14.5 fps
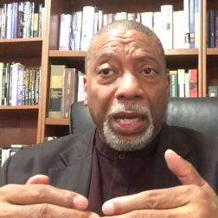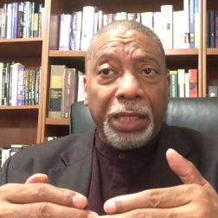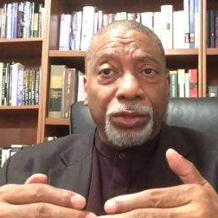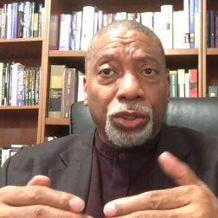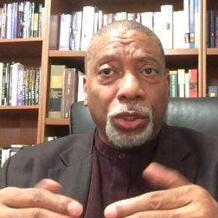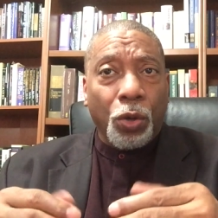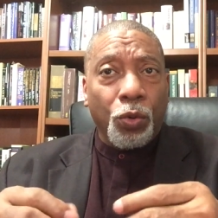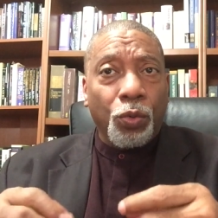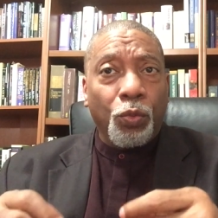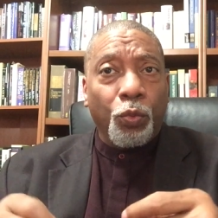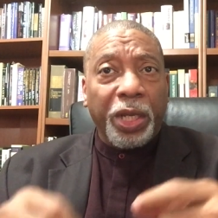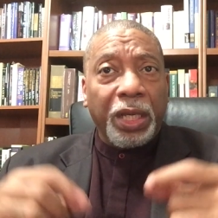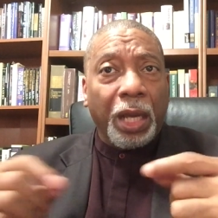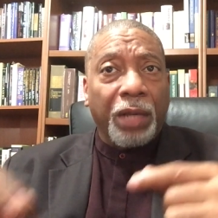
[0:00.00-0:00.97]
And so
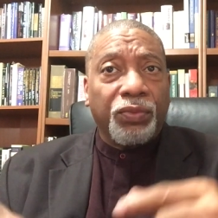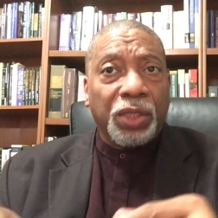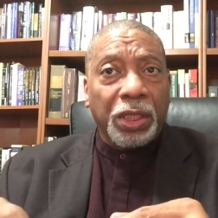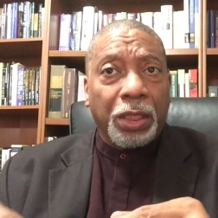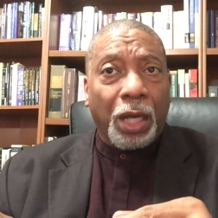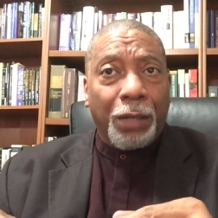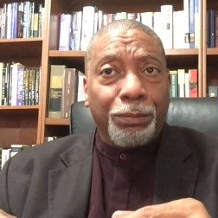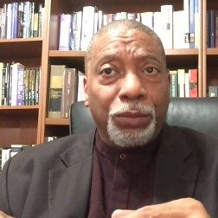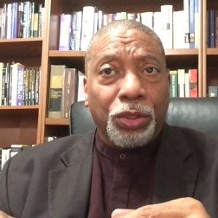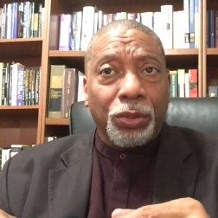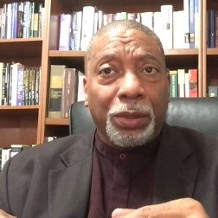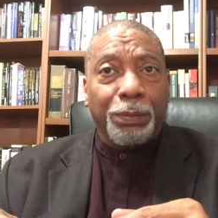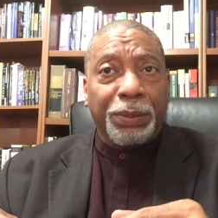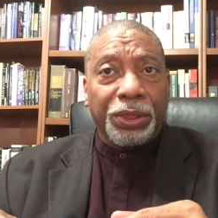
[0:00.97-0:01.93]
we have to come
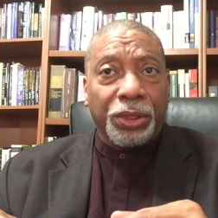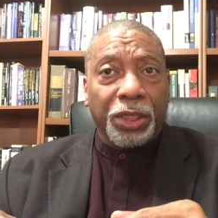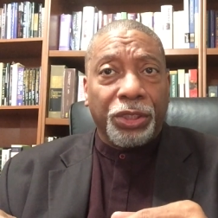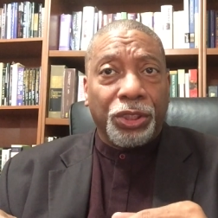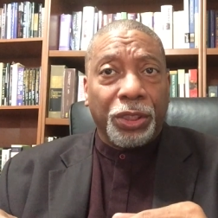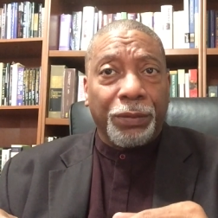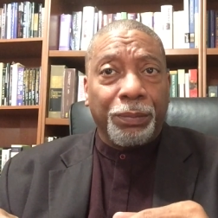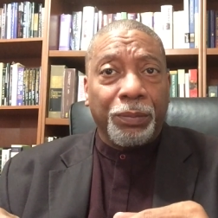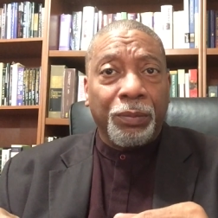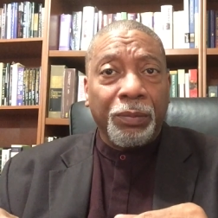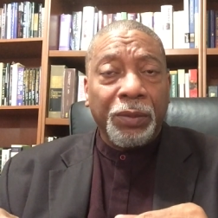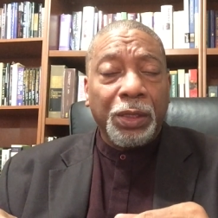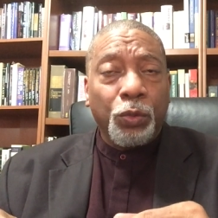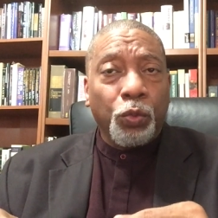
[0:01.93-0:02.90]
to the position
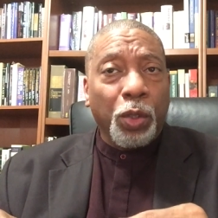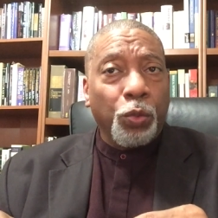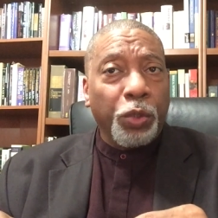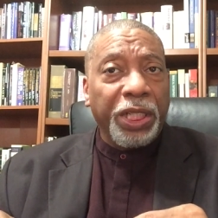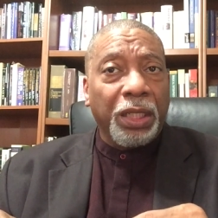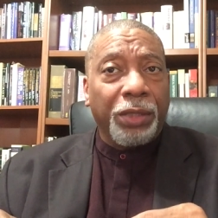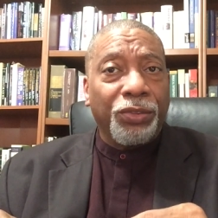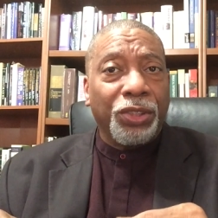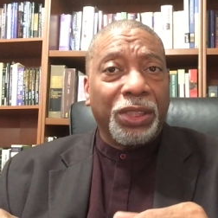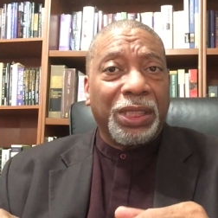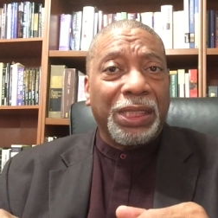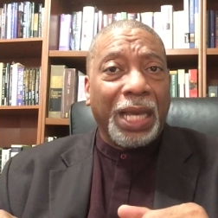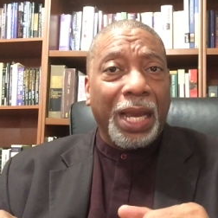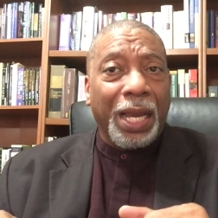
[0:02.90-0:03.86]
where we
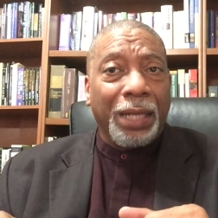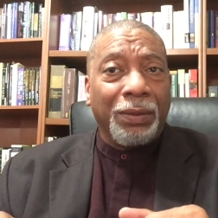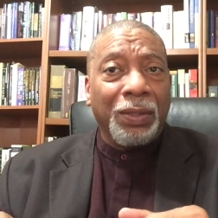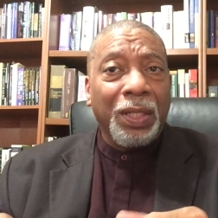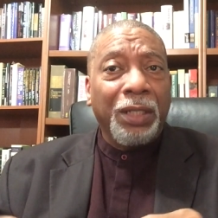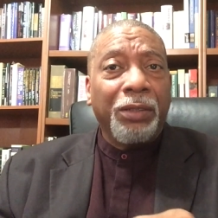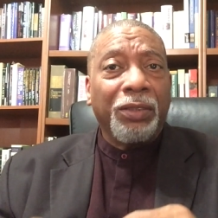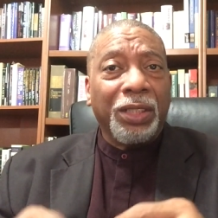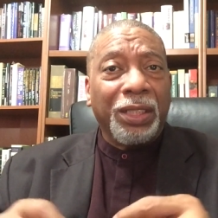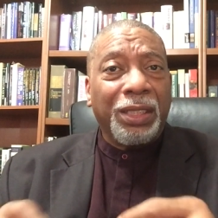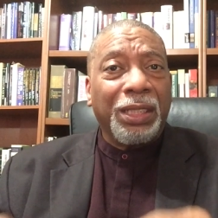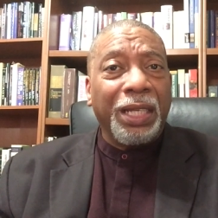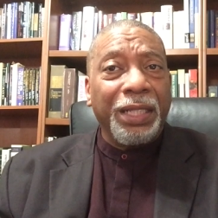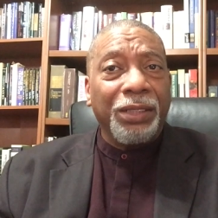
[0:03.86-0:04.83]
understand the
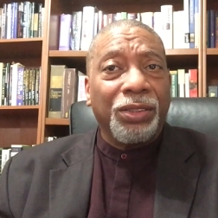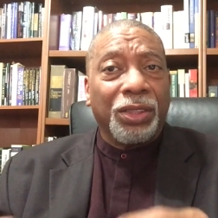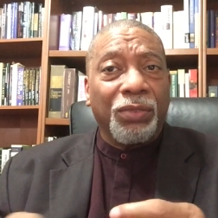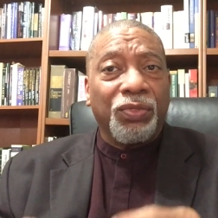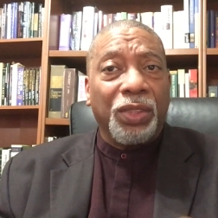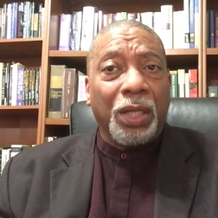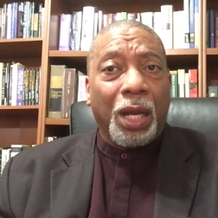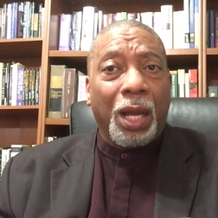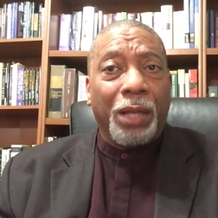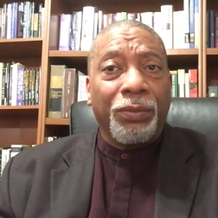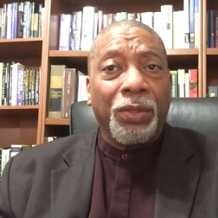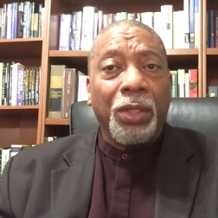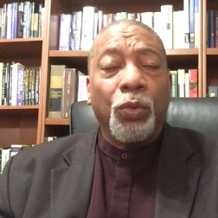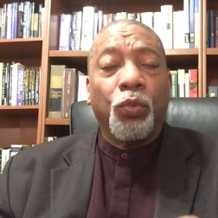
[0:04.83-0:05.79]
things of
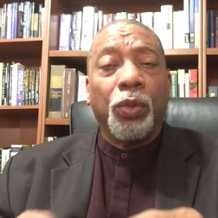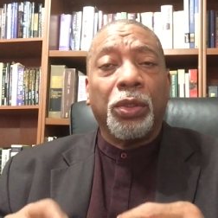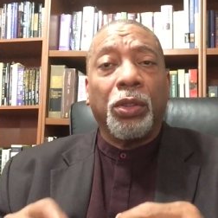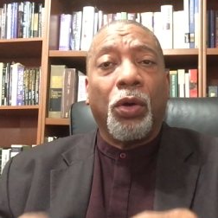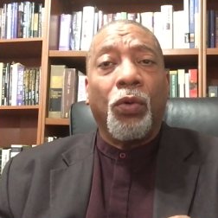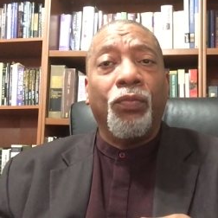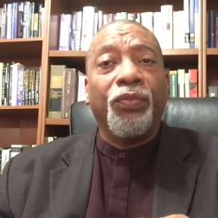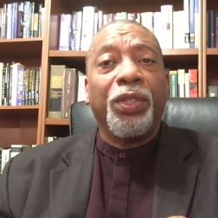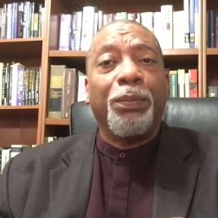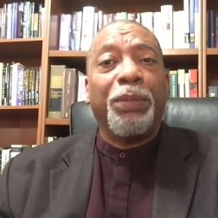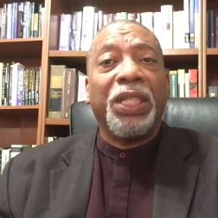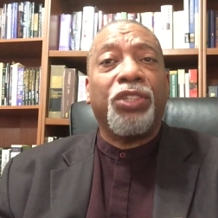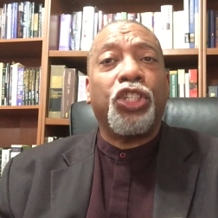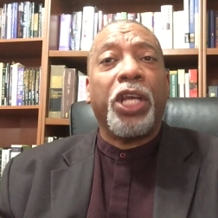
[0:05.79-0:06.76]
God will only
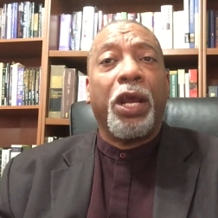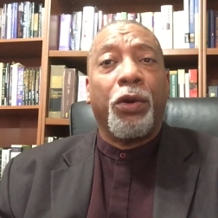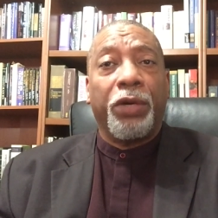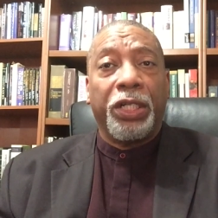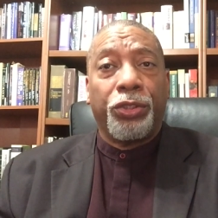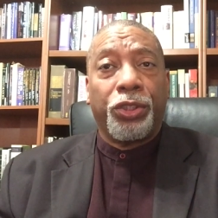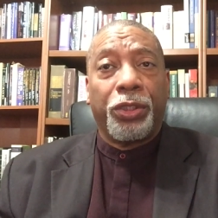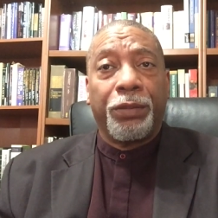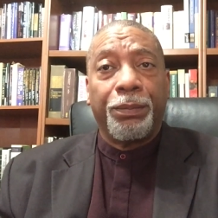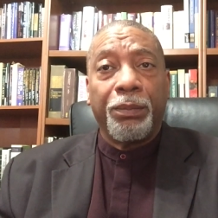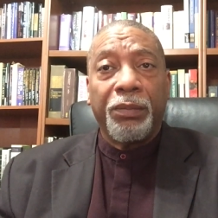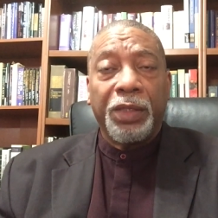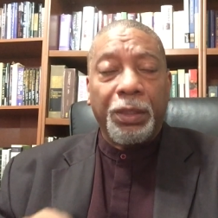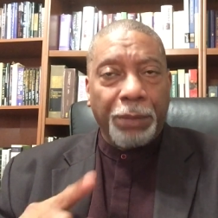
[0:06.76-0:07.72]
be cherished
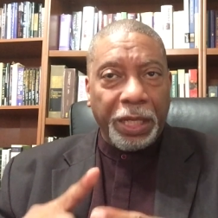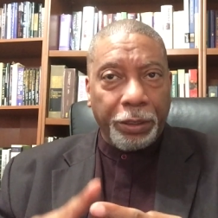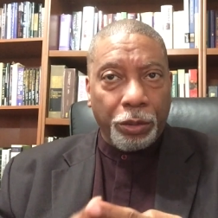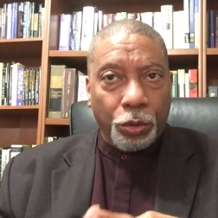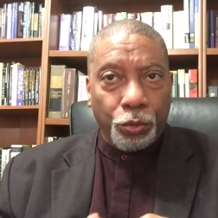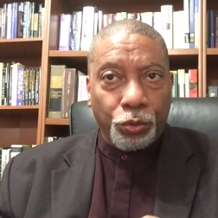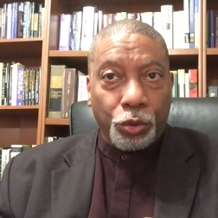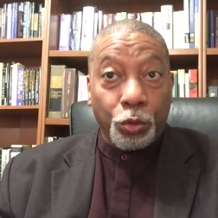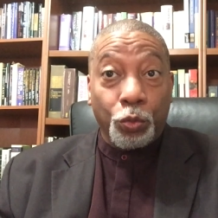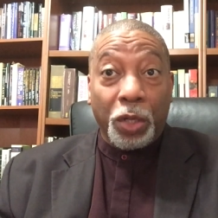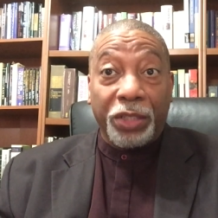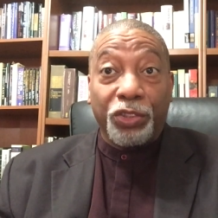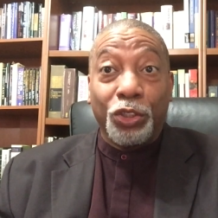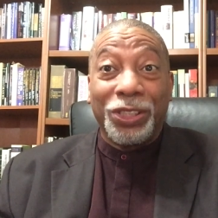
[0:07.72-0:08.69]
by those who
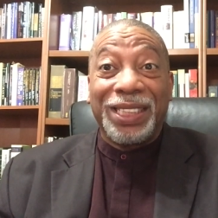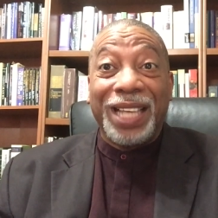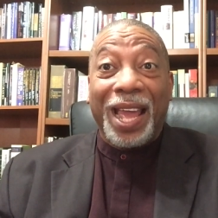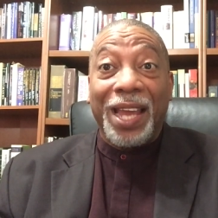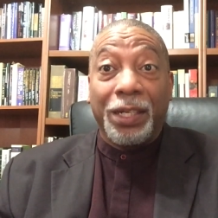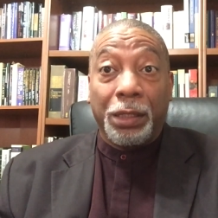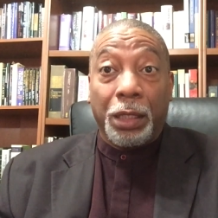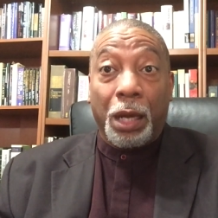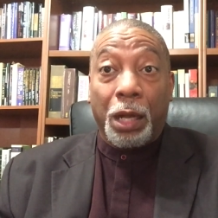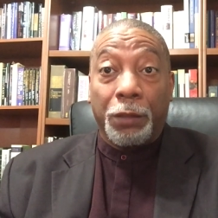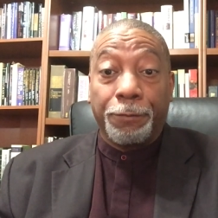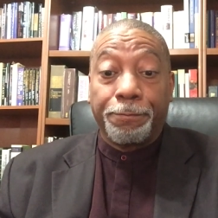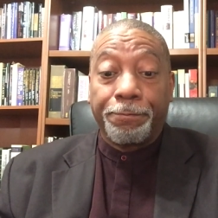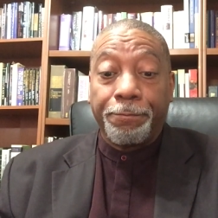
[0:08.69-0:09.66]
understand
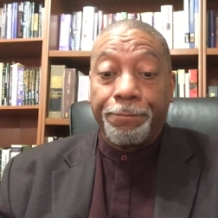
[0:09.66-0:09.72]
God.